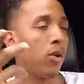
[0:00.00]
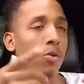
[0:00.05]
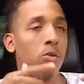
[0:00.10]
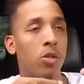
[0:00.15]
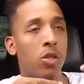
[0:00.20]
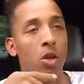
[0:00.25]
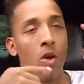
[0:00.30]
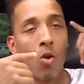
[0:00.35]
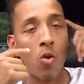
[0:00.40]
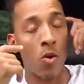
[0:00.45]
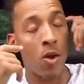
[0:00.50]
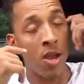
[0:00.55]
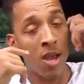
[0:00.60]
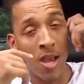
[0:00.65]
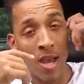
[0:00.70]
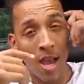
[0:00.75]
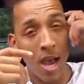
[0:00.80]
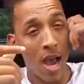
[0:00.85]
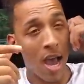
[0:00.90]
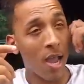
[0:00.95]
There was no
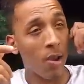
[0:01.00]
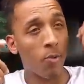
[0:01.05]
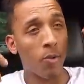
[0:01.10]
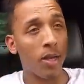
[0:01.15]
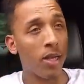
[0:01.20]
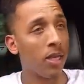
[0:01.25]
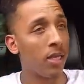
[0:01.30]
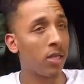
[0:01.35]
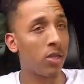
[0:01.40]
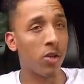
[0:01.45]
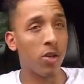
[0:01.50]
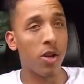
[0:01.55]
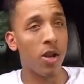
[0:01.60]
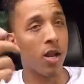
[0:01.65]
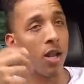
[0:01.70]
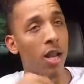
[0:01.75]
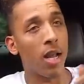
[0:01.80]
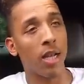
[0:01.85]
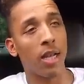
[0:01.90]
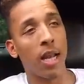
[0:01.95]
eyewitness or
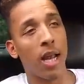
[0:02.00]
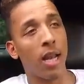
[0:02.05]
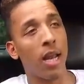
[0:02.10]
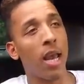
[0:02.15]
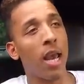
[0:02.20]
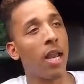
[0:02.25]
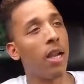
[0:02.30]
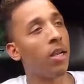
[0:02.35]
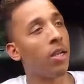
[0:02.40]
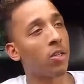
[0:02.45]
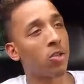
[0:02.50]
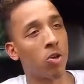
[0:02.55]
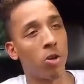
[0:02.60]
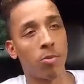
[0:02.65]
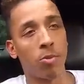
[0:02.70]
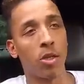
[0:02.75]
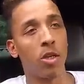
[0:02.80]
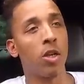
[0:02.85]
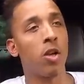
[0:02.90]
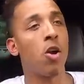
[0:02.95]
nothing like that. They had a
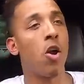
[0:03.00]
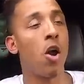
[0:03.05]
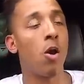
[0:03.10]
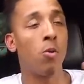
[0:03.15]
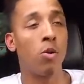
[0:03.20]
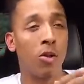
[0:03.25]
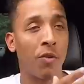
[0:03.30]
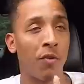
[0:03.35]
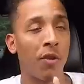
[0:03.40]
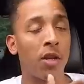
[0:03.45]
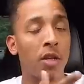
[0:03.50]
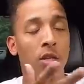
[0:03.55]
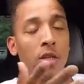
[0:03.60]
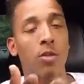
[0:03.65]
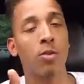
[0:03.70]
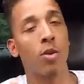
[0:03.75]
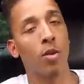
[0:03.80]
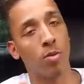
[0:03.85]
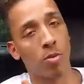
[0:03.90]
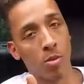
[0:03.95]
description of the car, which fit the
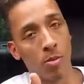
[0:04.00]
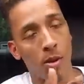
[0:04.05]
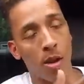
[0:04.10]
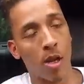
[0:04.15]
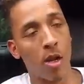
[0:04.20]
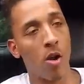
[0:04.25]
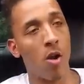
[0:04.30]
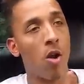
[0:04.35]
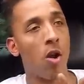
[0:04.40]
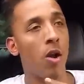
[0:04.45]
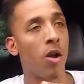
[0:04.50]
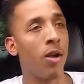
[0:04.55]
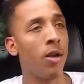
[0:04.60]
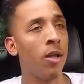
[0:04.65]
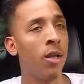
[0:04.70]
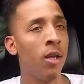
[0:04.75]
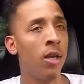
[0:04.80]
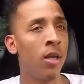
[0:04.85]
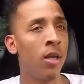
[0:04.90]
description of my car.